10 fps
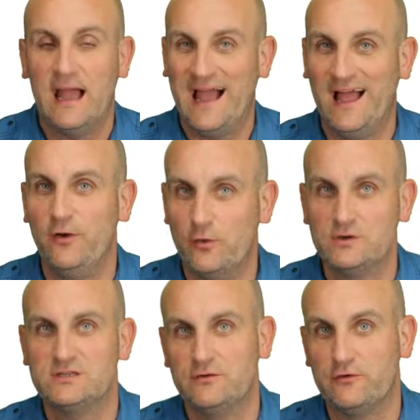and
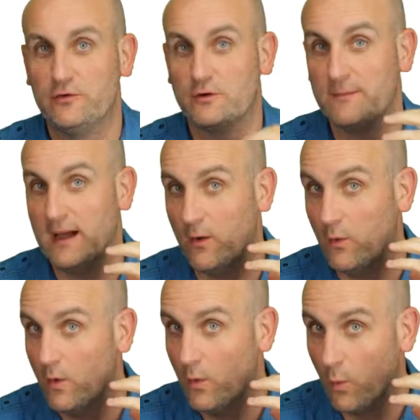also to talk
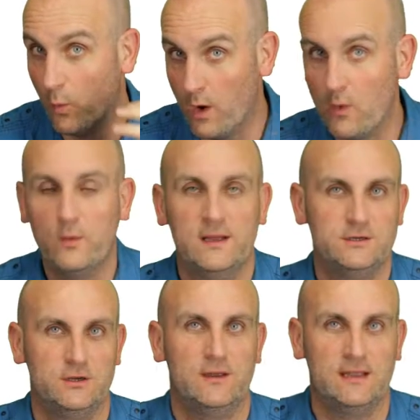about what we're
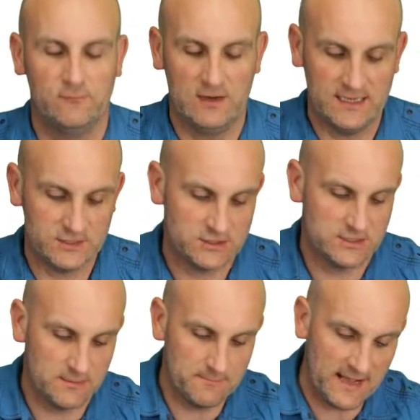doing in relation
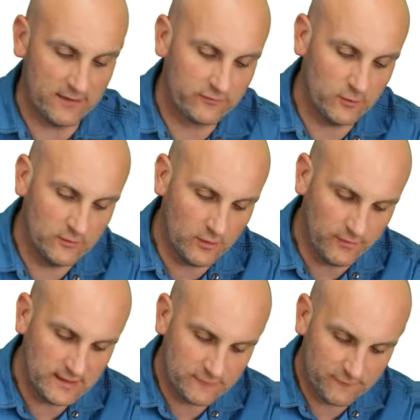to the math. So we
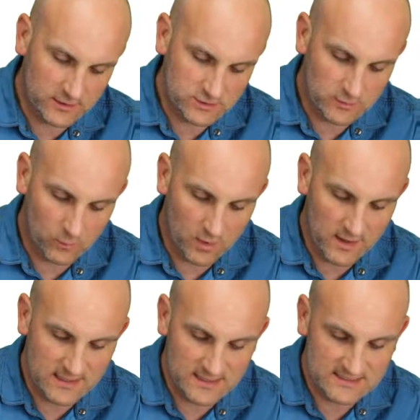got the function
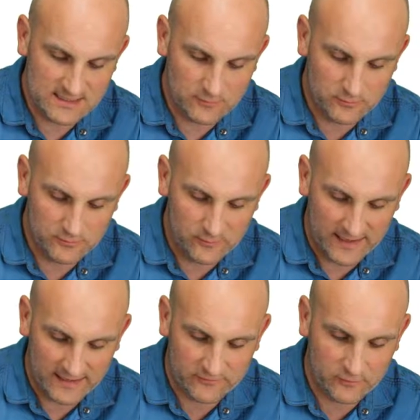y is equal to
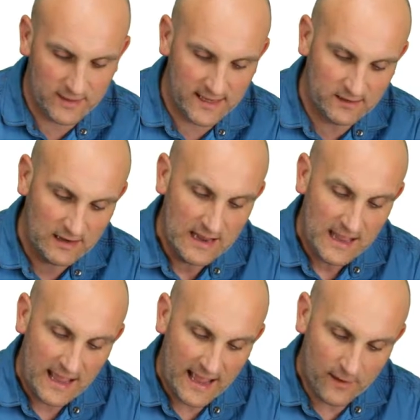x squared,
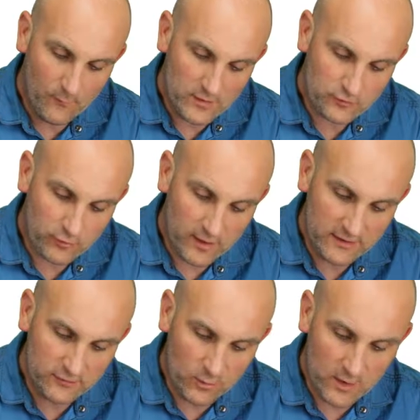and we're
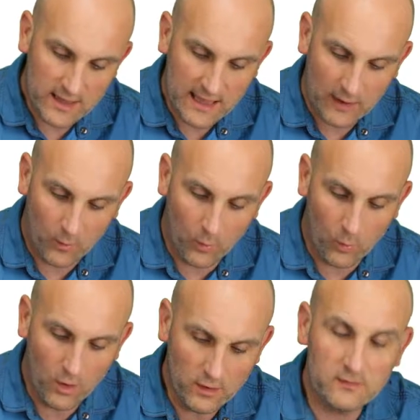trying to work out
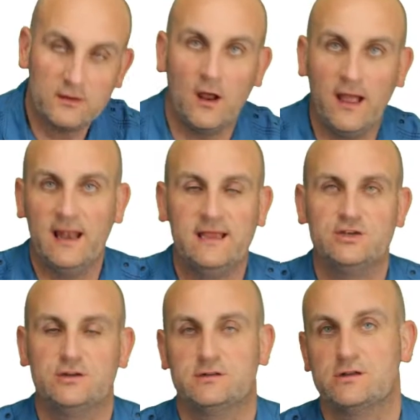what
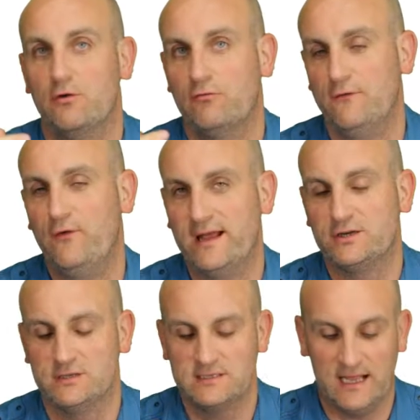dilations,
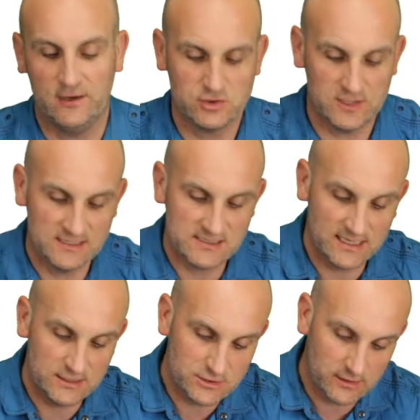reflections, and
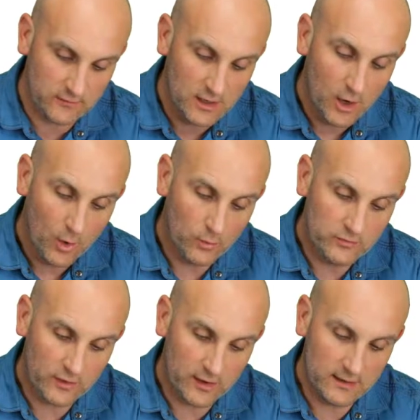translations will
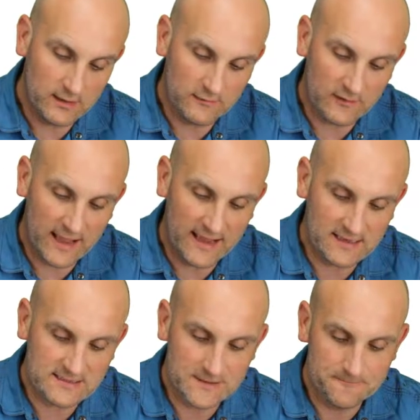turn it into
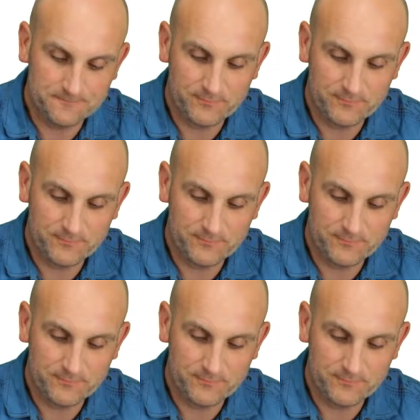x